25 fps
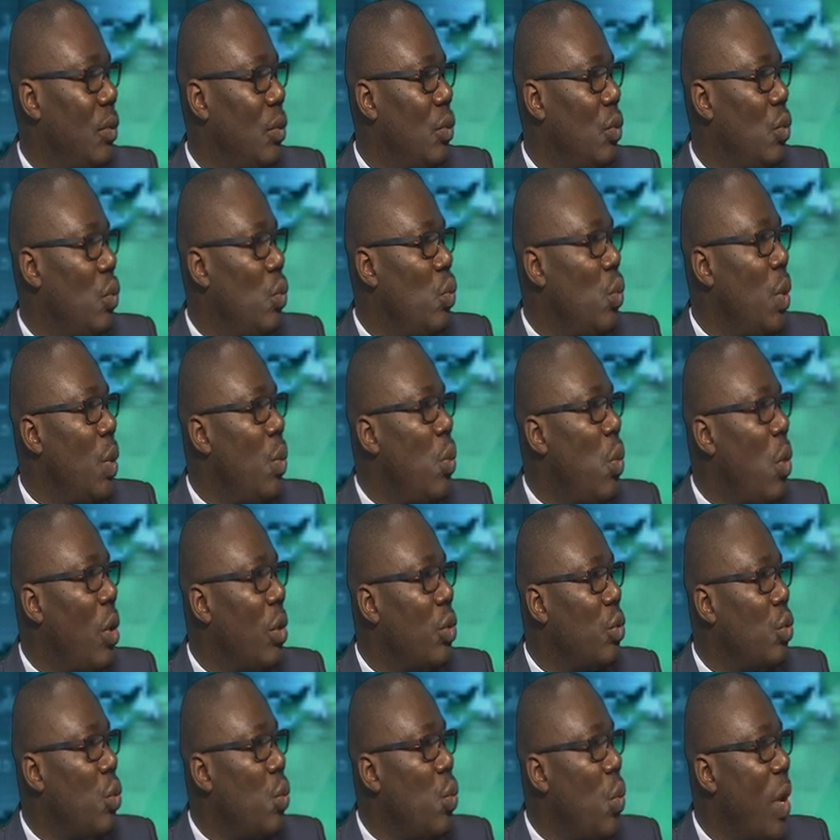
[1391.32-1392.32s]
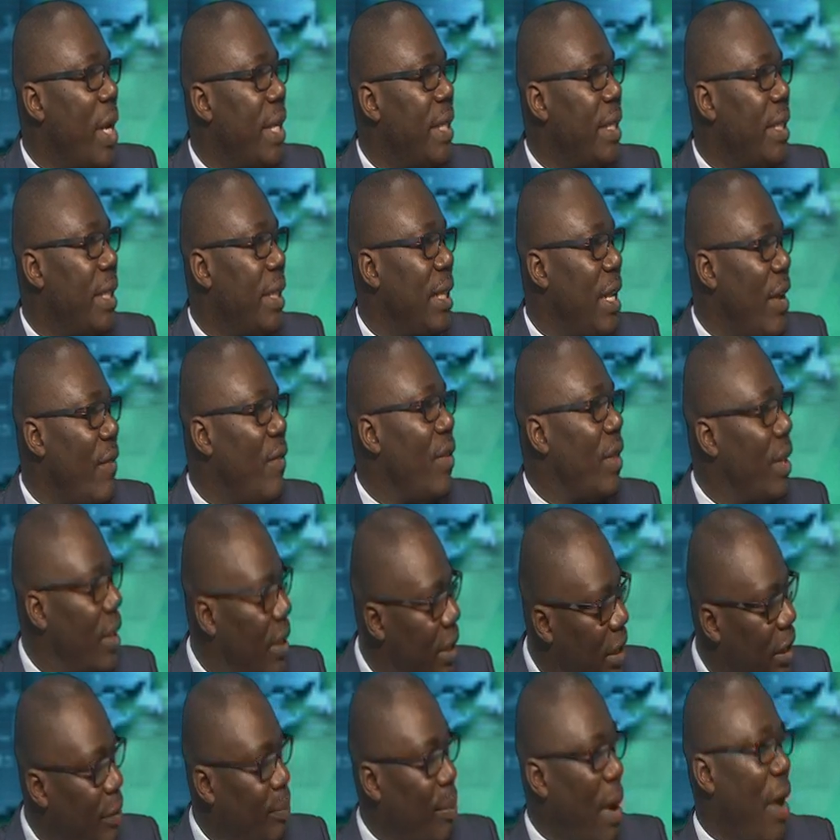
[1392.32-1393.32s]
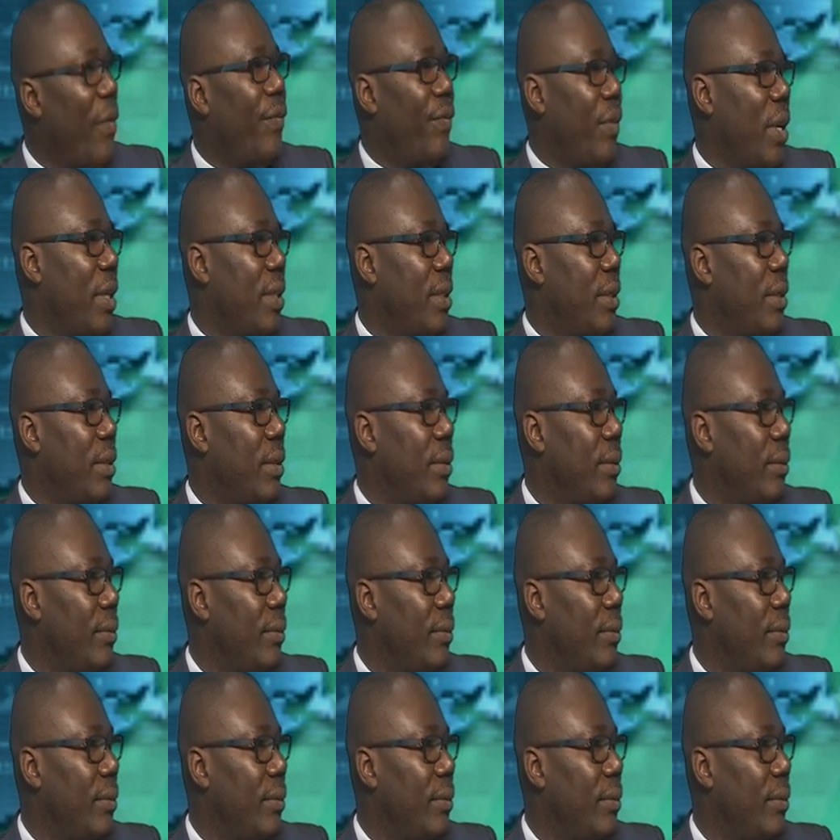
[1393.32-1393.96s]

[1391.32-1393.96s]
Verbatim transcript: We want to wait till everything is perfect.